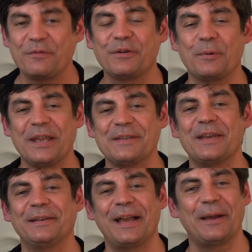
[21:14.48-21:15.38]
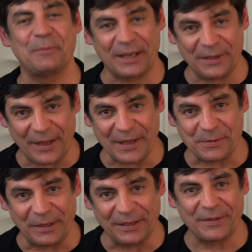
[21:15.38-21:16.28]
For Reason, I'm Nick
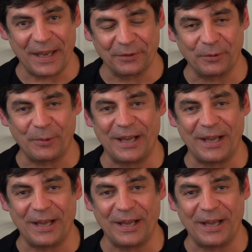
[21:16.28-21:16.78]
Gillespie. Thanks for